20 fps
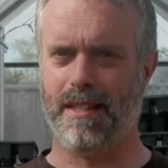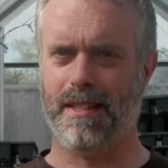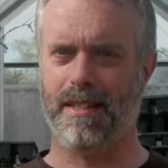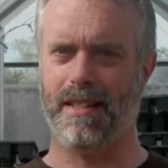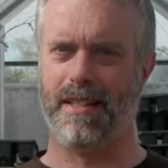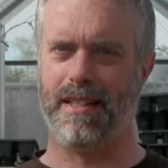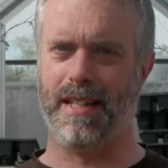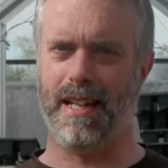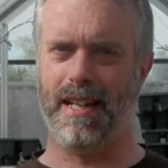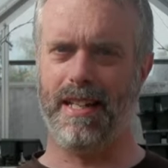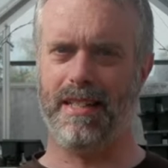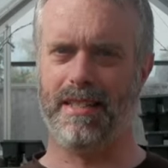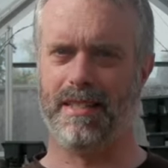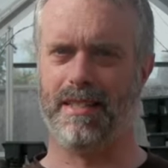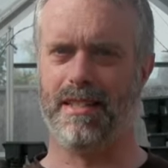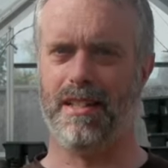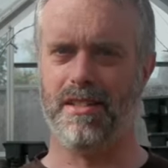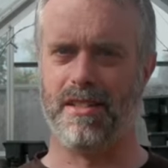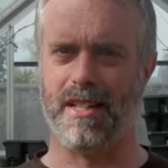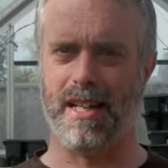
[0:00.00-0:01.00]
the days are
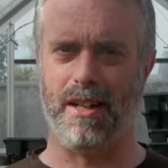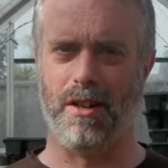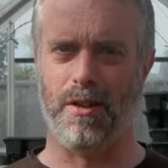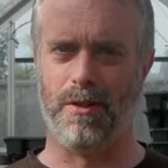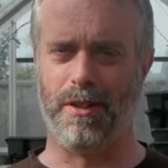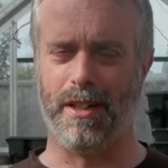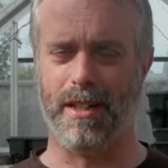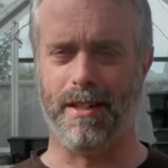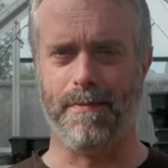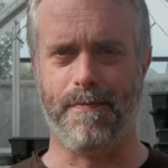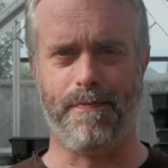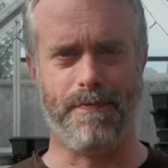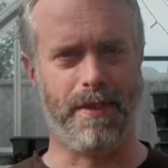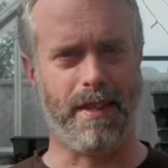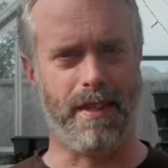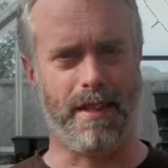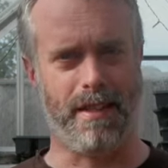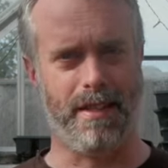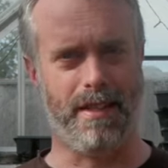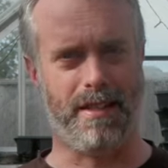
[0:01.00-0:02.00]
starting to get longer,
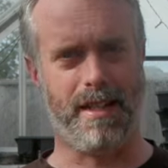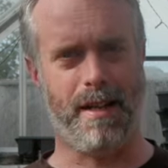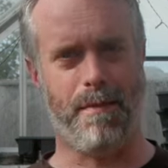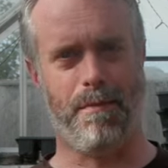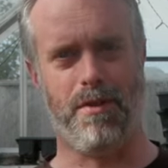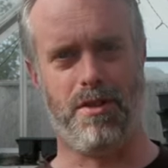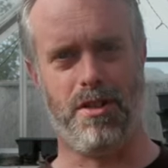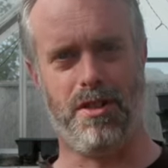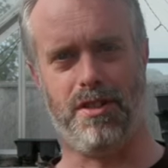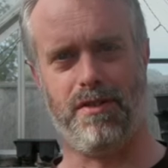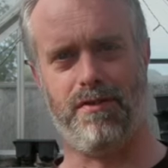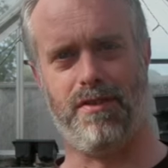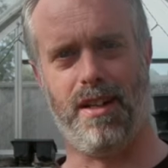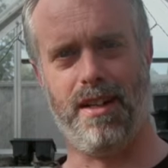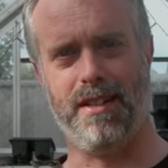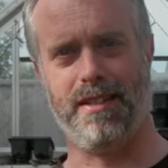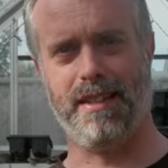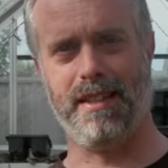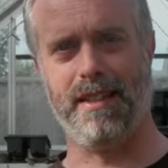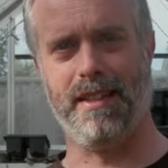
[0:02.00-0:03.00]
the temperatures are
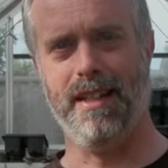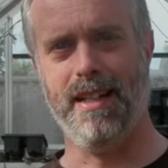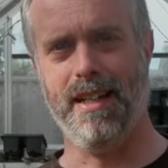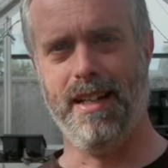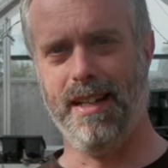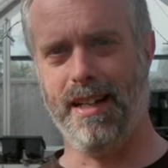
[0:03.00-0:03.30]
rising